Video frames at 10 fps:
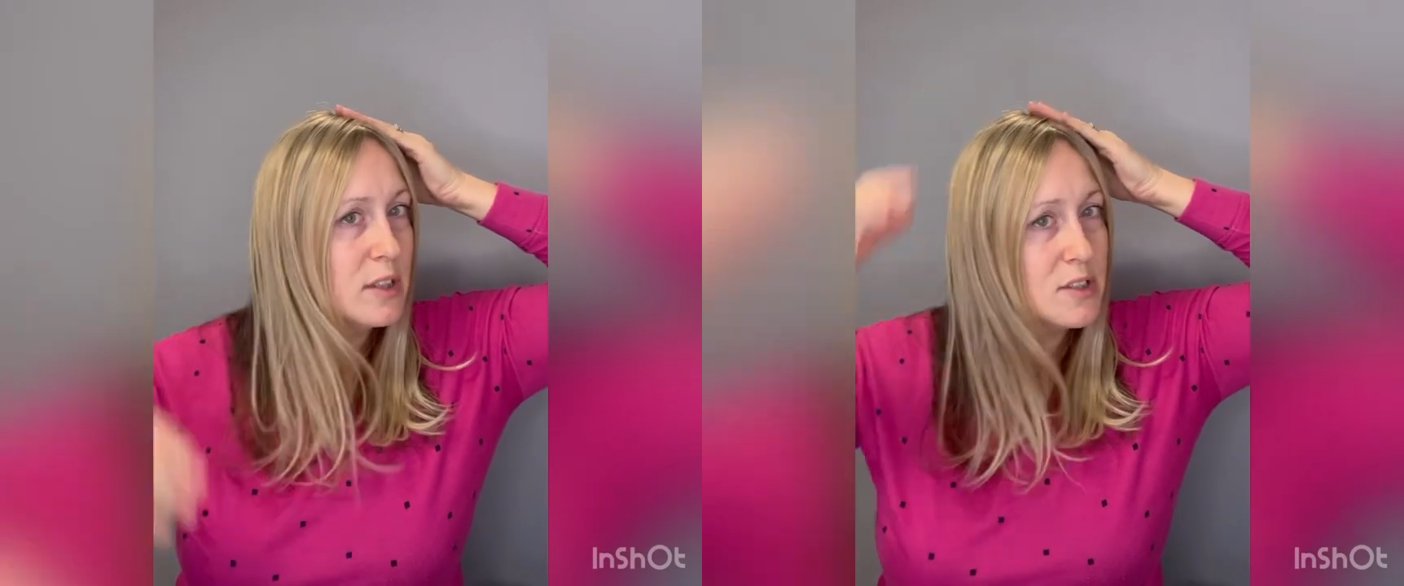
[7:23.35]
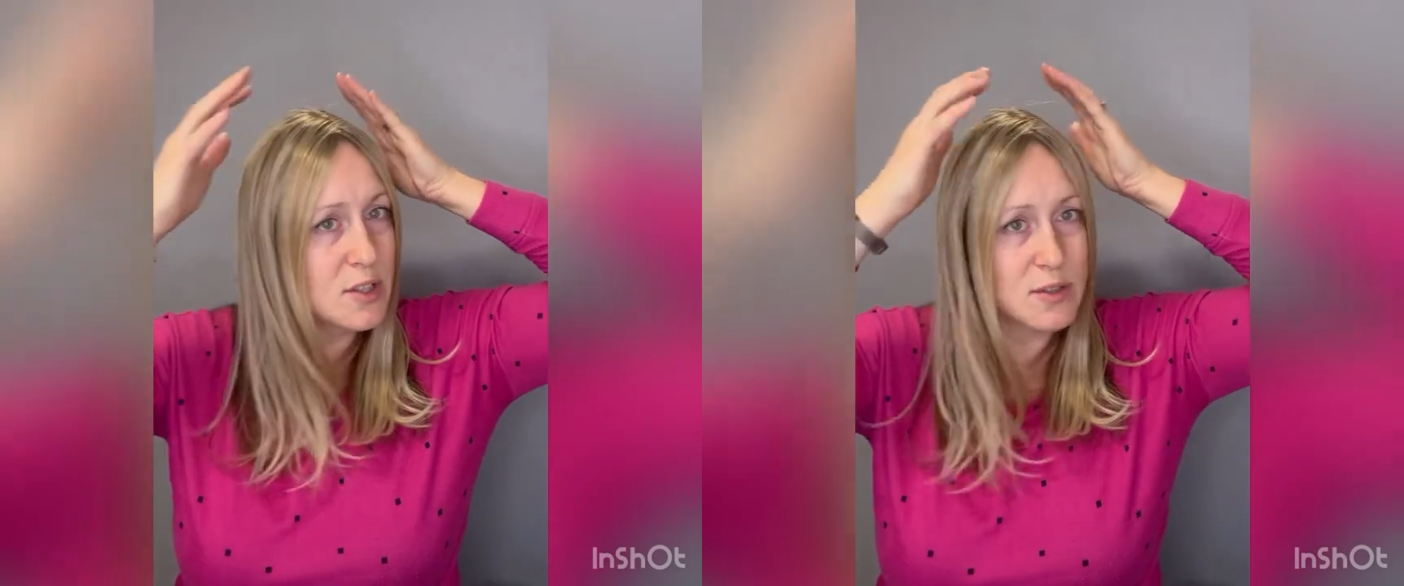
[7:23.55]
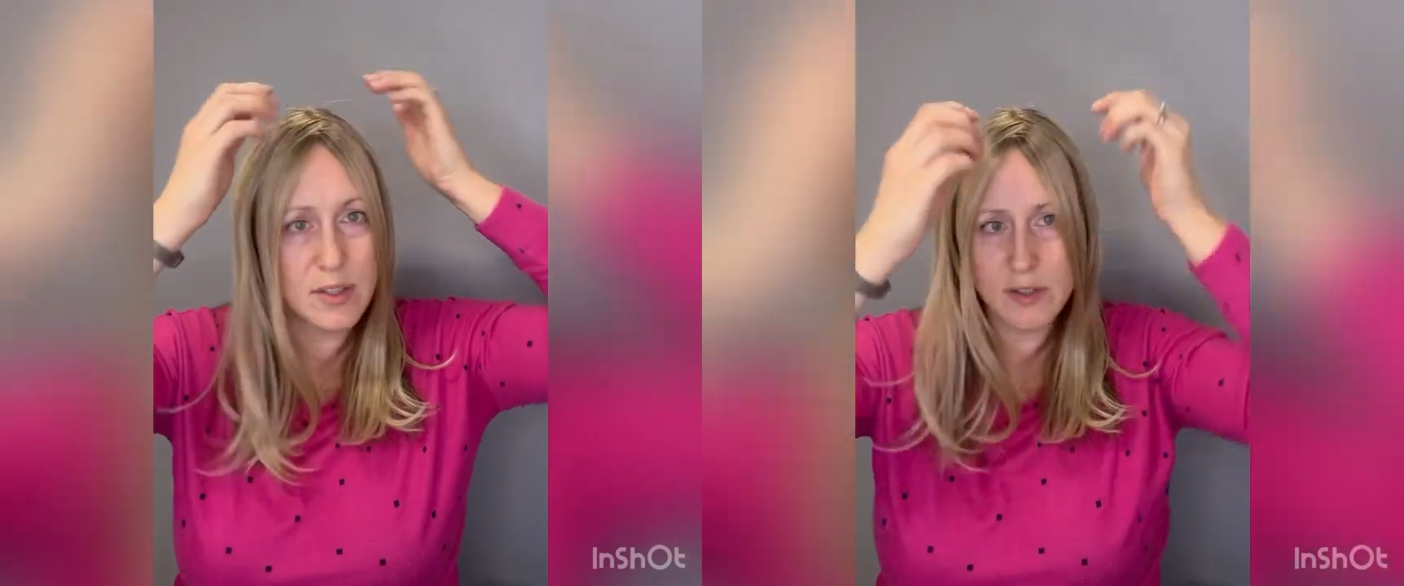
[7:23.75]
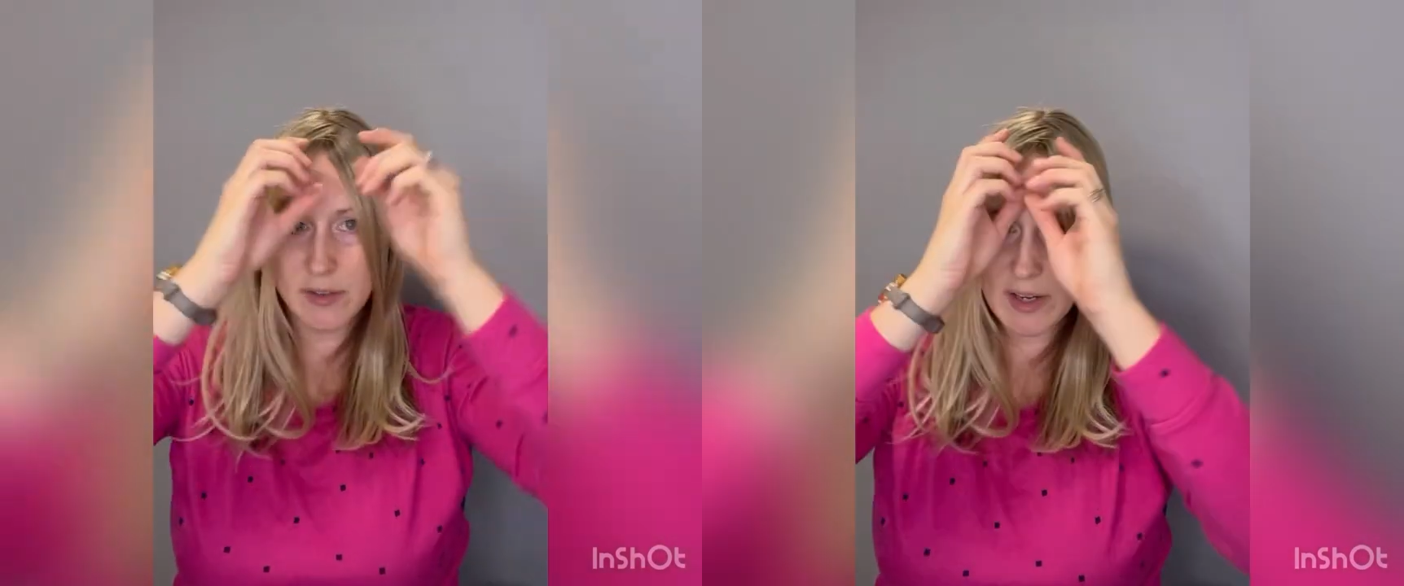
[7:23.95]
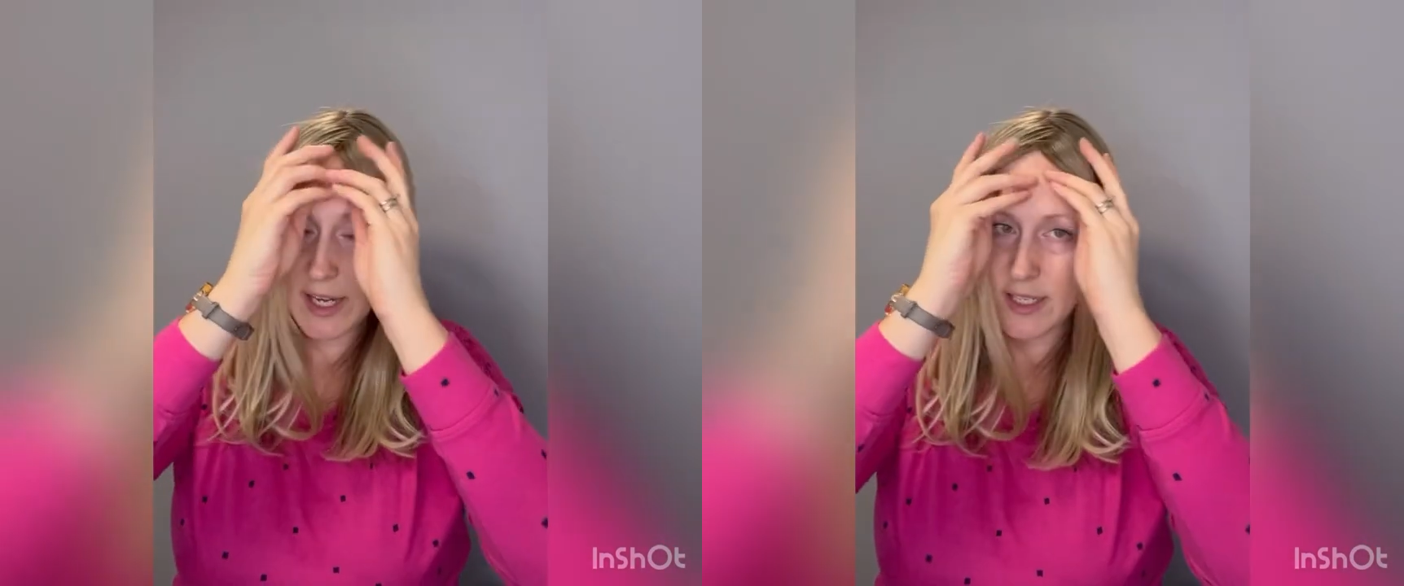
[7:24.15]
Suits lots of
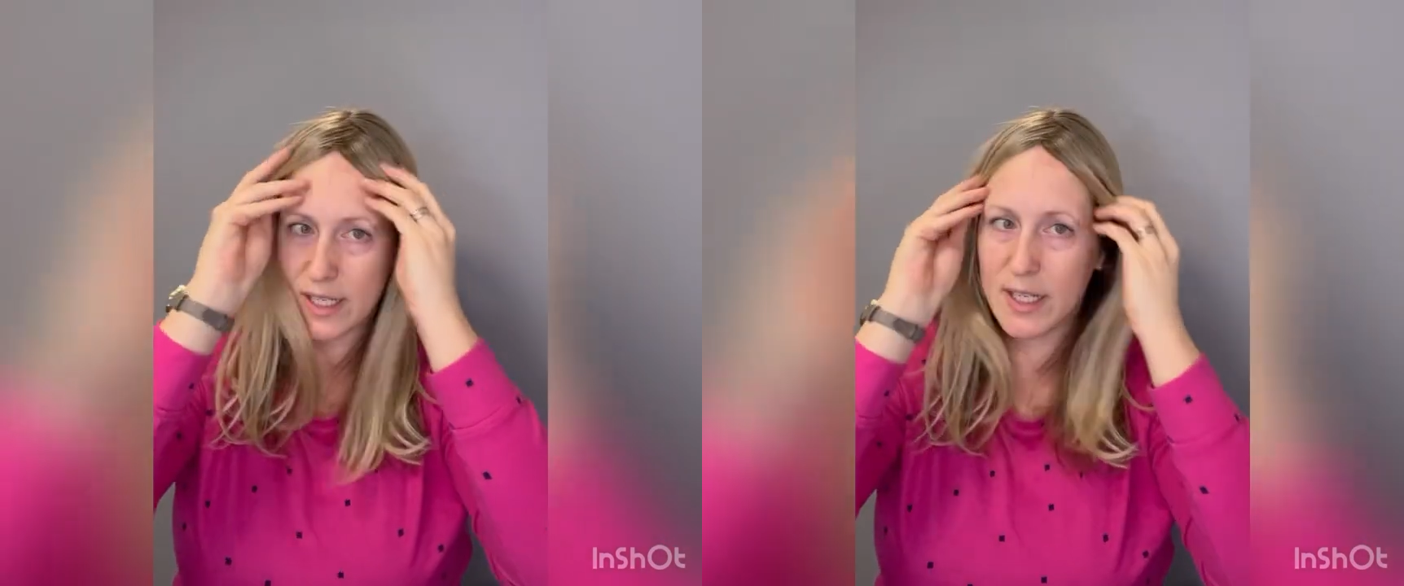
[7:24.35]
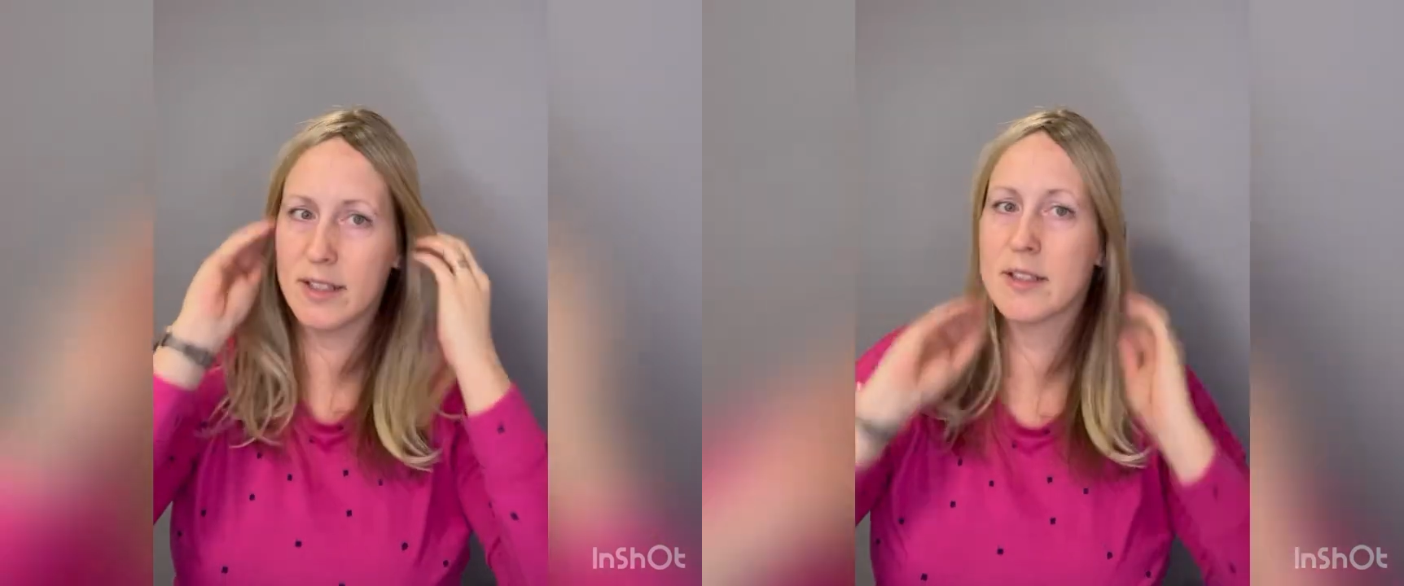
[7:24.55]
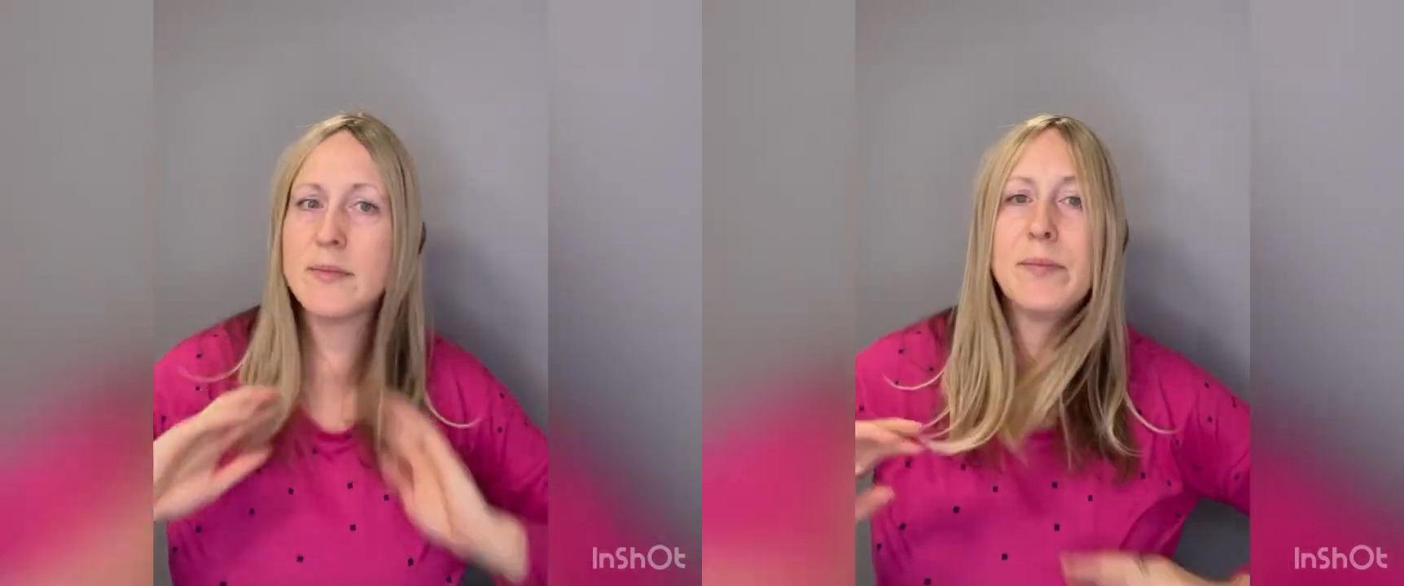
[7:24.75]
ladies.